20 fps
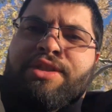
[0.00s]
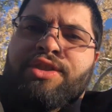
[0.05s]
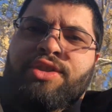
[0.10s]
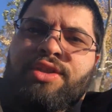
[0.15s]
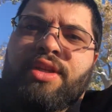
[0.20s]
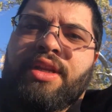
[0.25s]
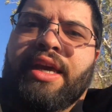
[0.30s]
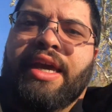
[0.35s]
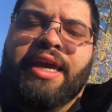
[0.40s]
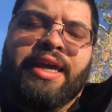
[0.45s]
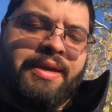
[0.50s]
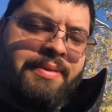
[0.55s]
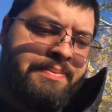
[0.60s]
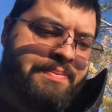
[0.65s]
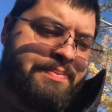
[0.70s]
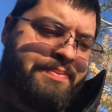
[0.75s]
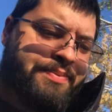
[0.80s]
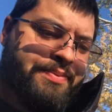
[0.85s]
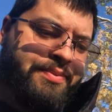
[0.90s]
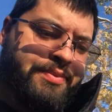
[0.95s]
today.
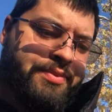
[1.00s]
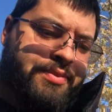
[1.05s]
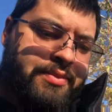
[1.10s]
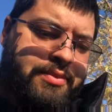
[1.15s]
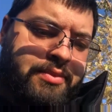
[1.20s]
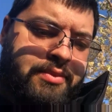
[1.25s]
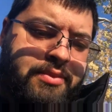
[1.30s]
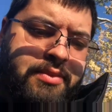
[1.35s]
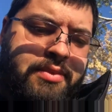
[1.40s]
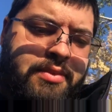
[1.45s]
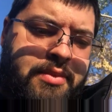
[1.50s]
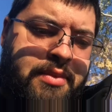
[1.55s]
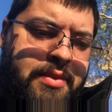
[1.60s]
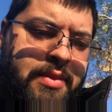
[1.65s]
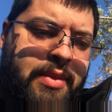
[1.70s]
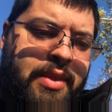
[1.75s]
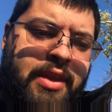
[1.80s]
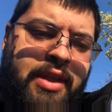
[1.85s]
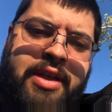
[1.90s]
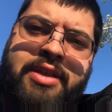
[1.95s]

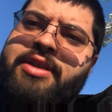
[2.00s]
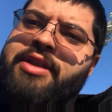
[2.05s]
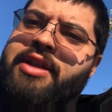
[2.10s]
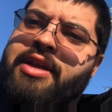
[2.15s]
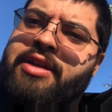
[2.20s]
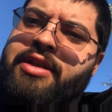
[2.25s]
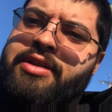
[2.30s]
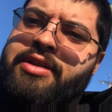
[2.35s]
See how this